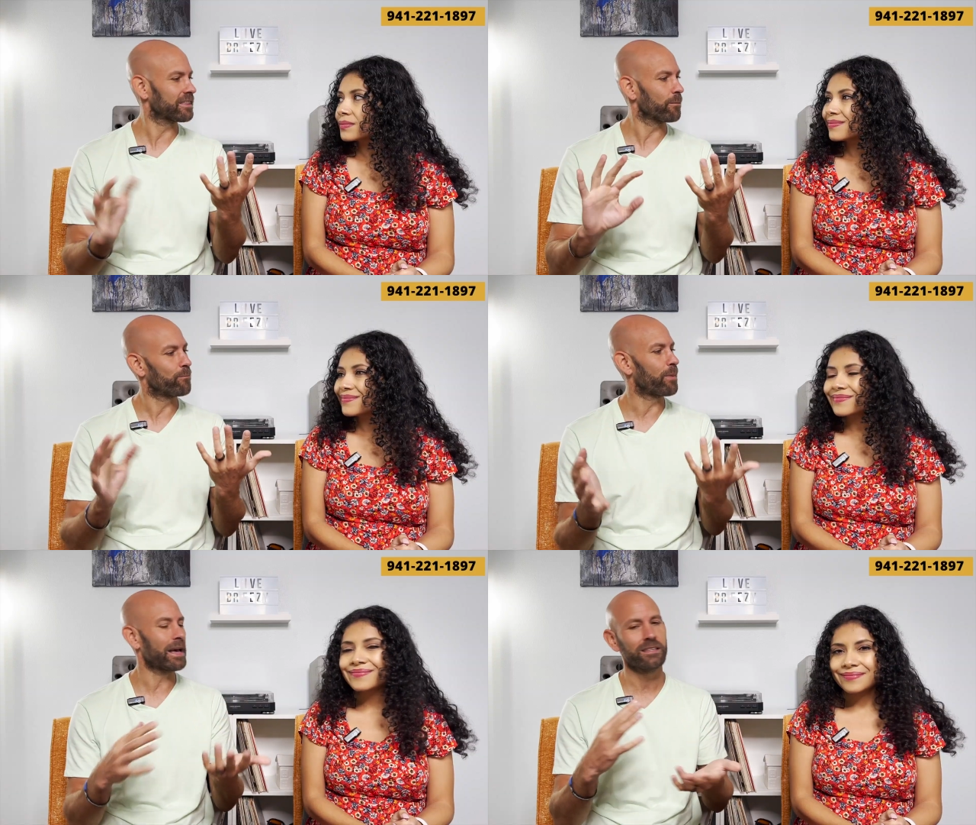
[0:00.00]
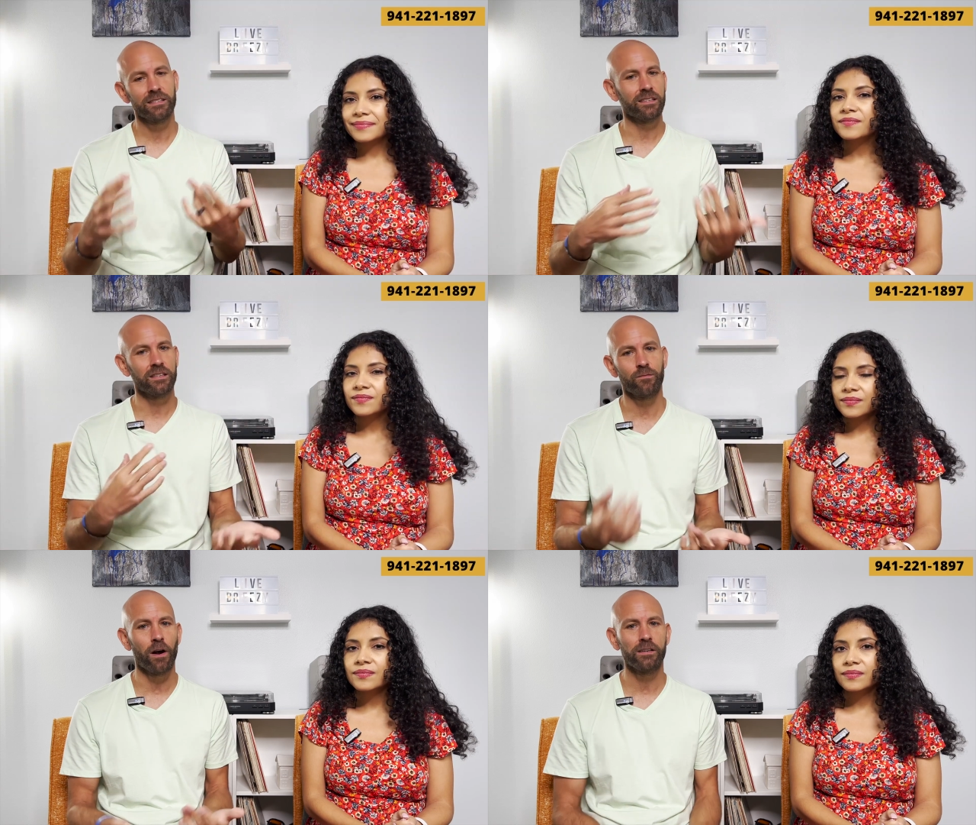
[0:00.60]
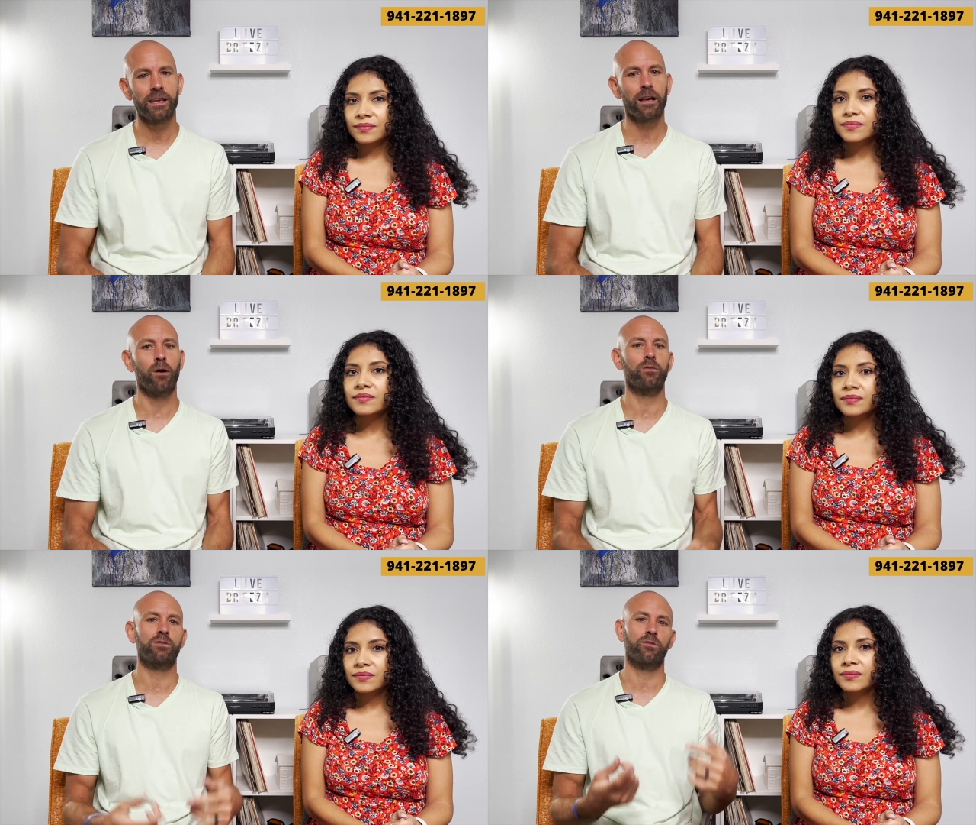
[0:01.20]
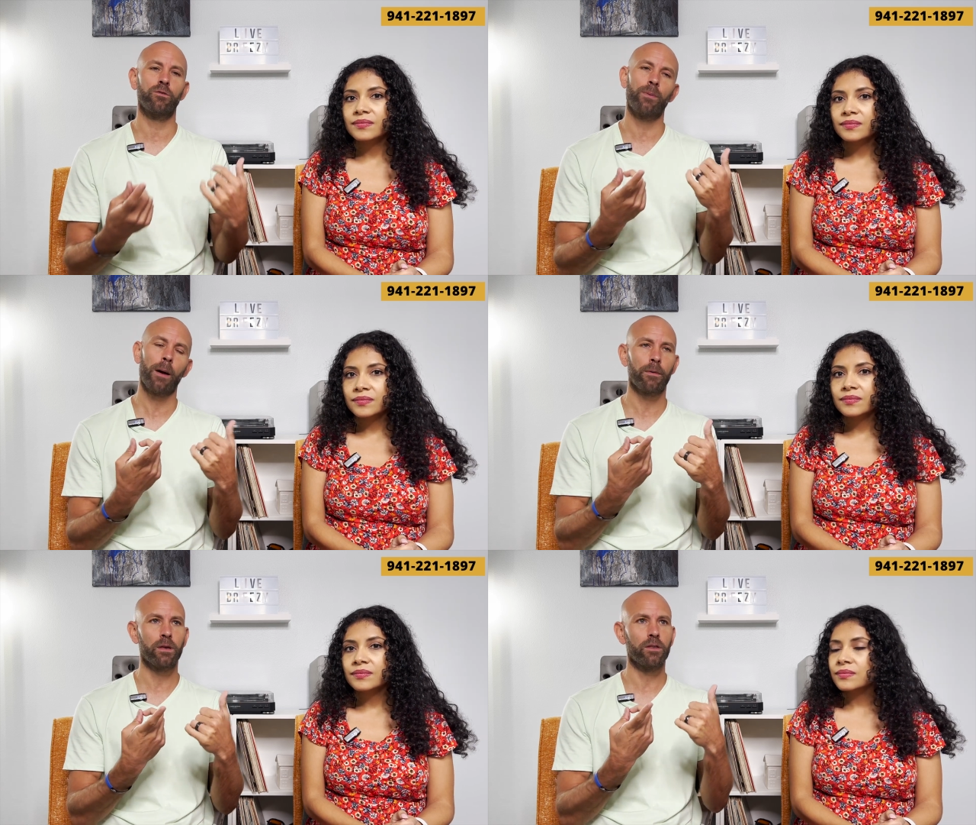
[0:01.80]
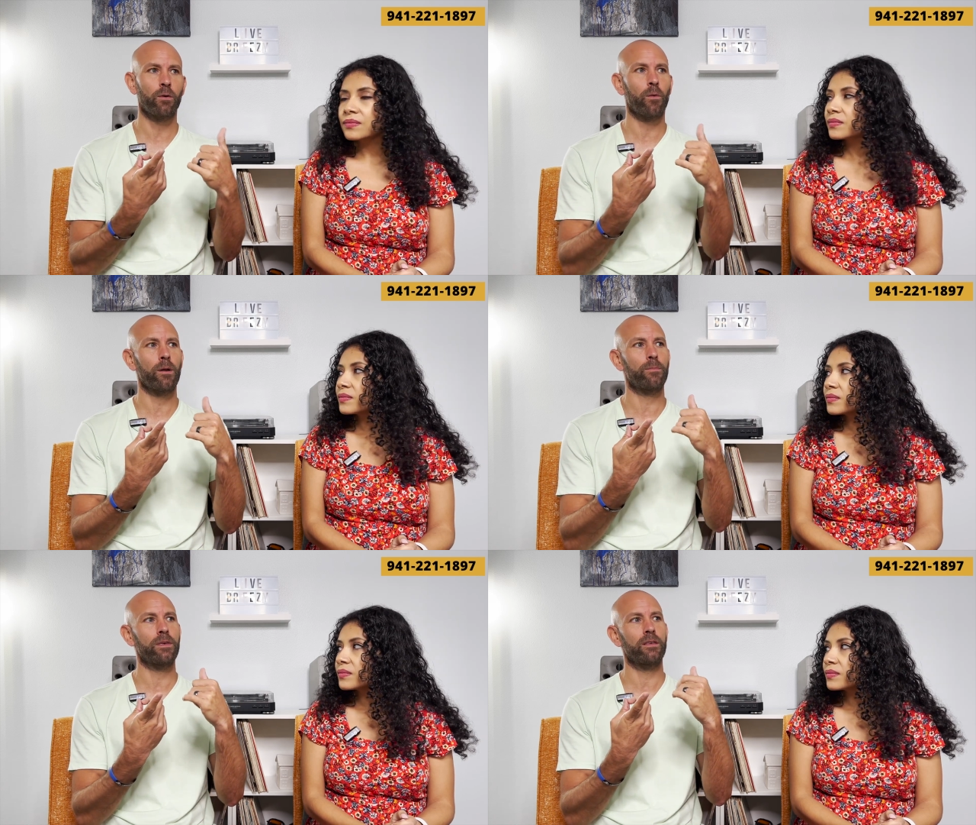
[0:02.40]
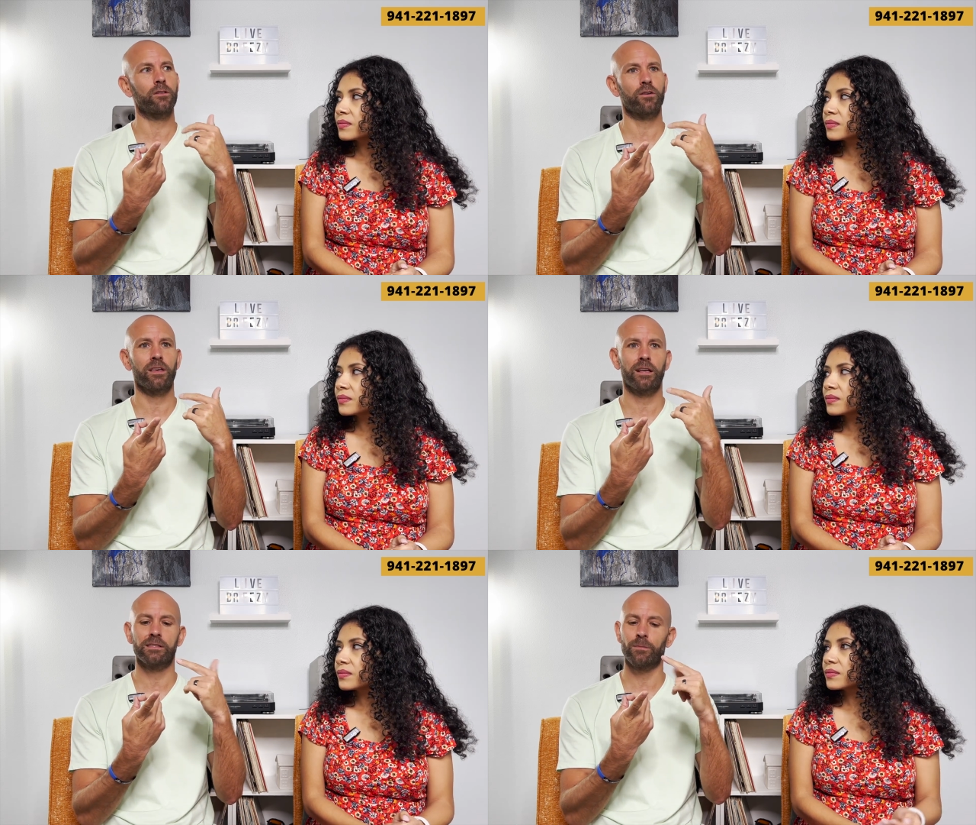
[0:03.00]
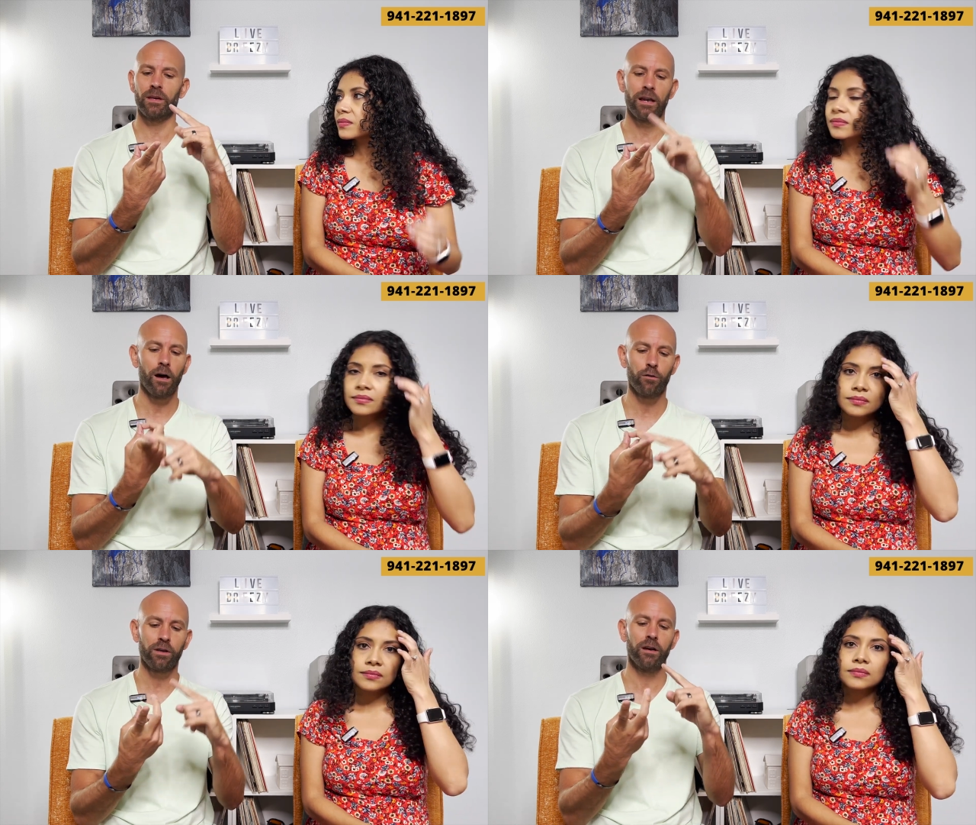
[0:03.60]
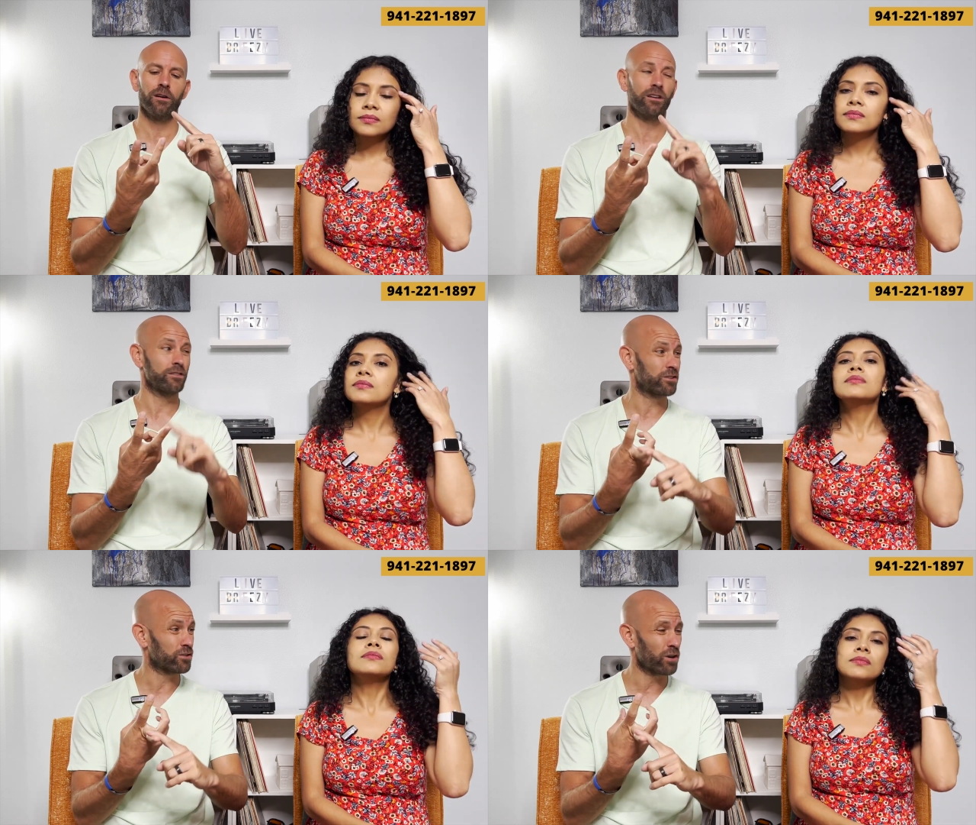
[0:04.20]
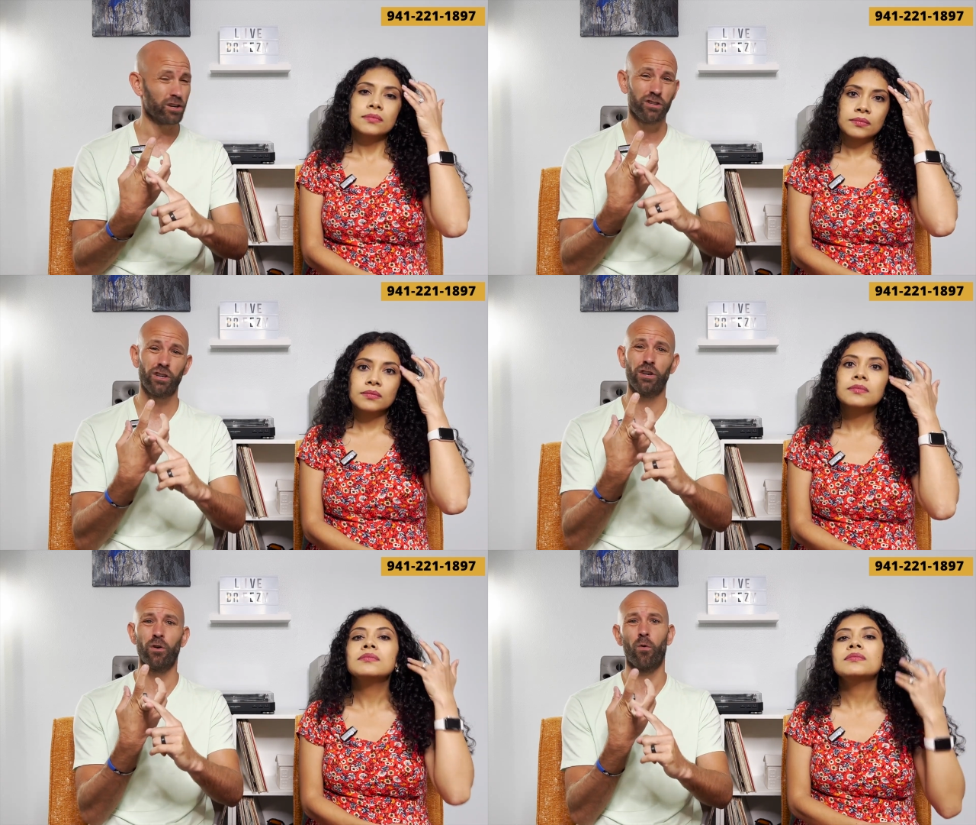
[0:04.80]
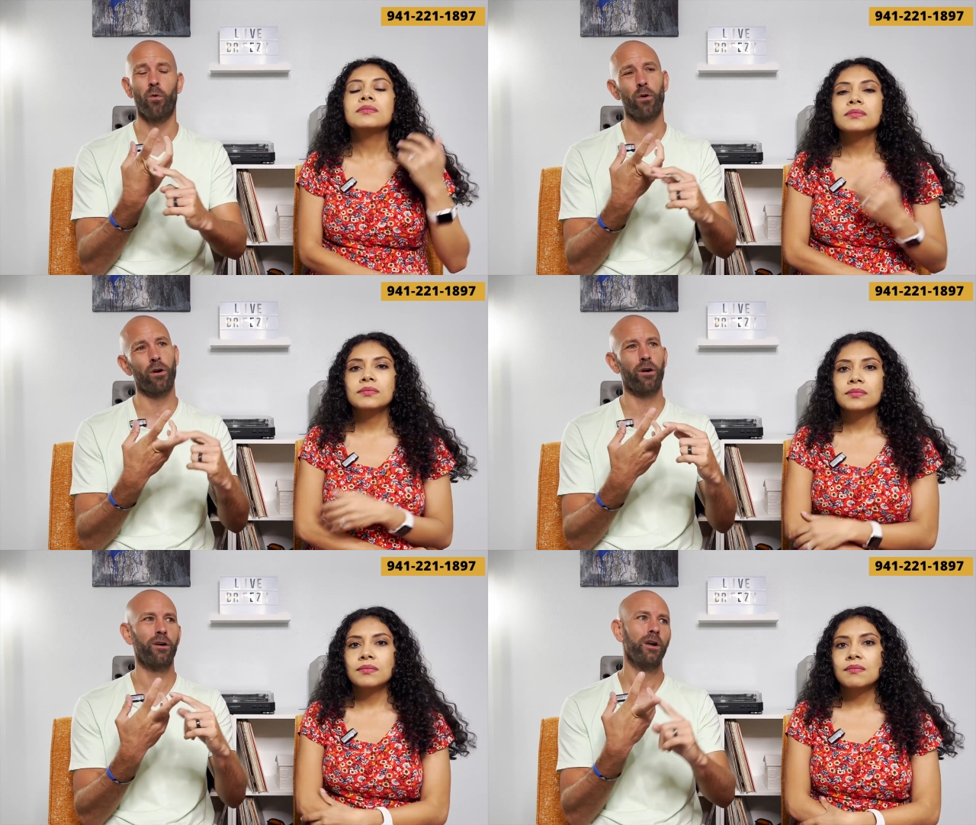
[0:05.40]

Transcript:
Speaker 1: the best as far as that goes, so you probably either want to be looking at something in healthcare, construction, or,